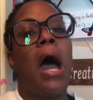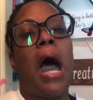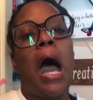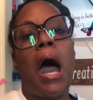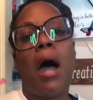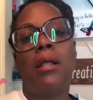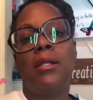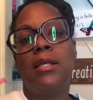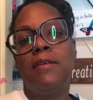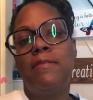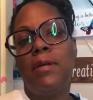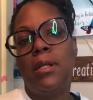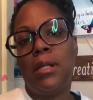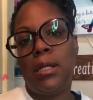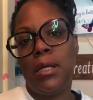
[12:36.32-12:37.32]
I'll leave
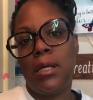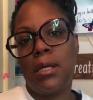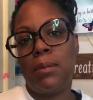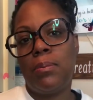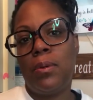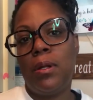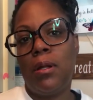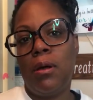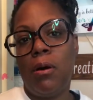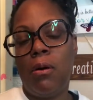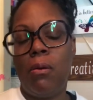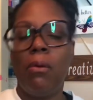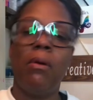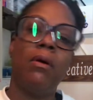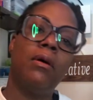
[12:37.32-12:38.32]
a link
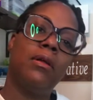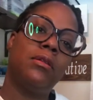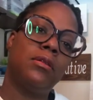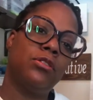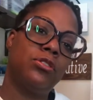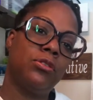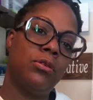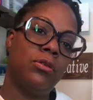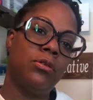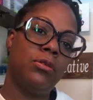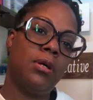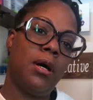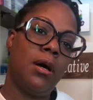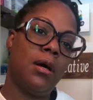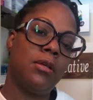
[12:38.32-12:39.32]
below to show you
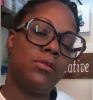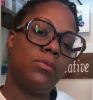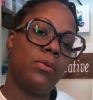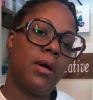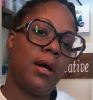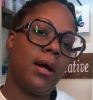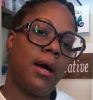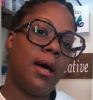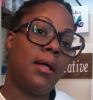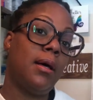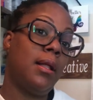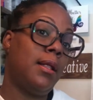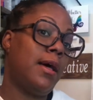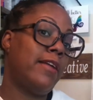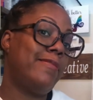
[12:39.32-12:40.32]
guys where I got
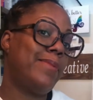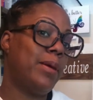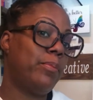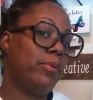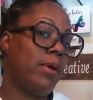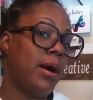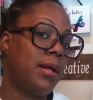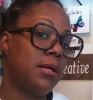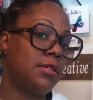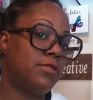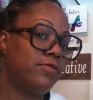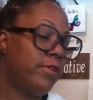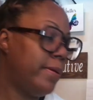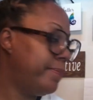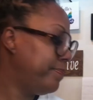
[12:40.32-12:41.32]
a lot of my products
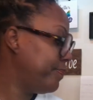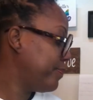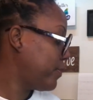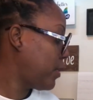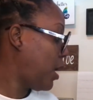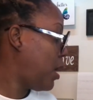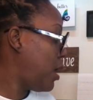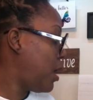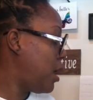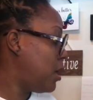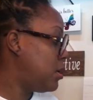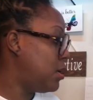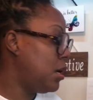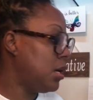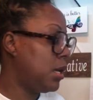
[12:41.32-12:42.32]
from.
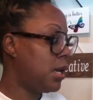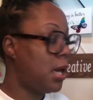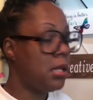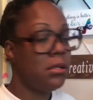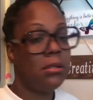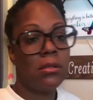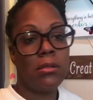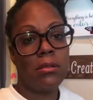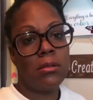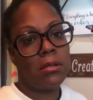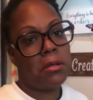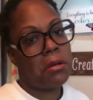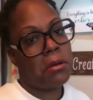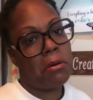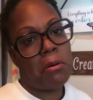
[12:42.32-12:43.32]
And again,
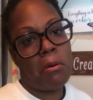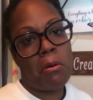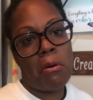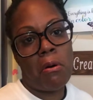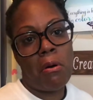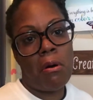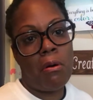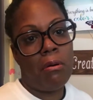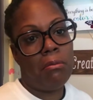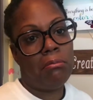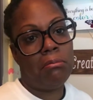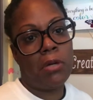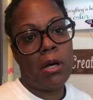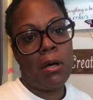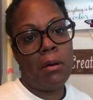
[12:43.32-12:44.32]
they're all,
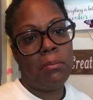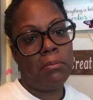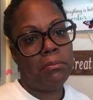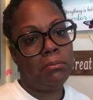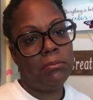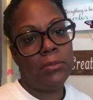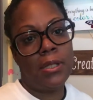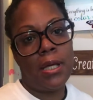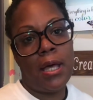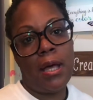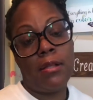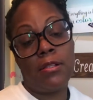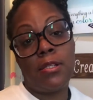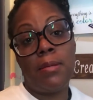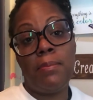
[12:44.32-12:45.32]

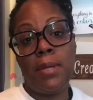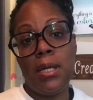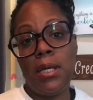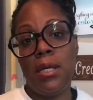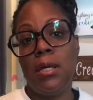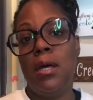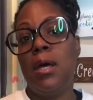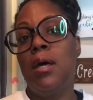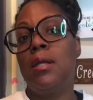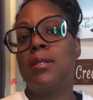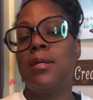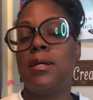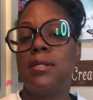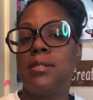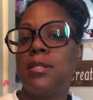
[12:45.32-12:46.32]
to me,
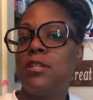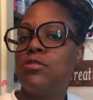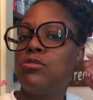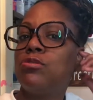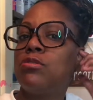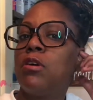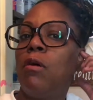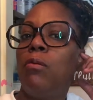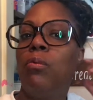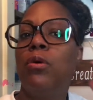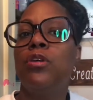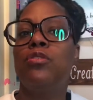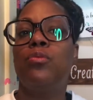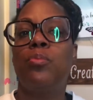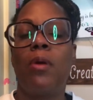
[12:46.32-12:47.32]
the essentials of
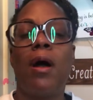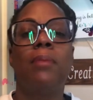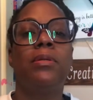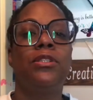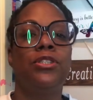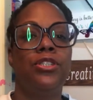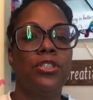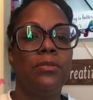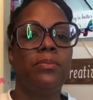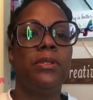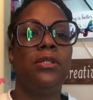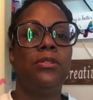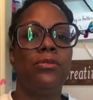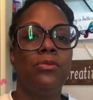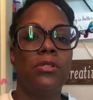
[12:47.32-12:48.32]
what you probably should
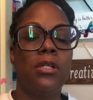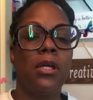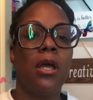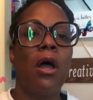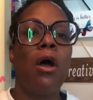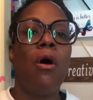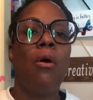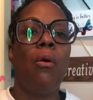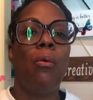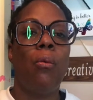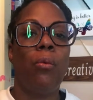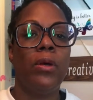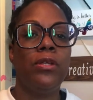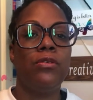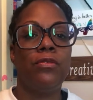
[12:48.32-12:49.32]
be using
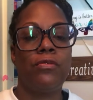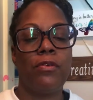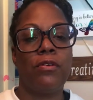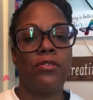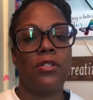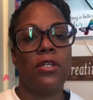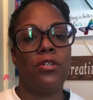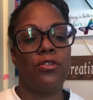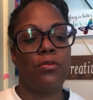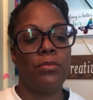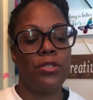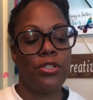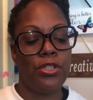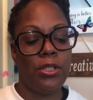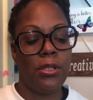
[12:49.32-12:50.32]
when you first get your
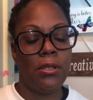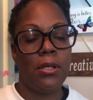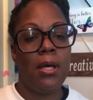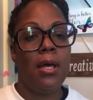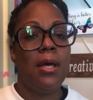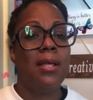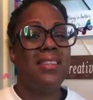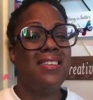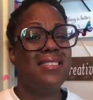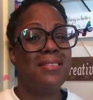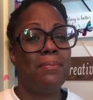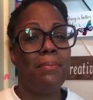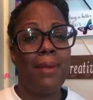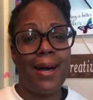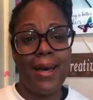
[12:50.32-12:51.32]
machine. These
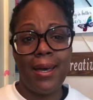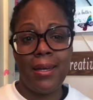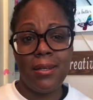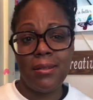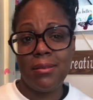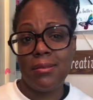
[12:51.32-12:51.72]
are my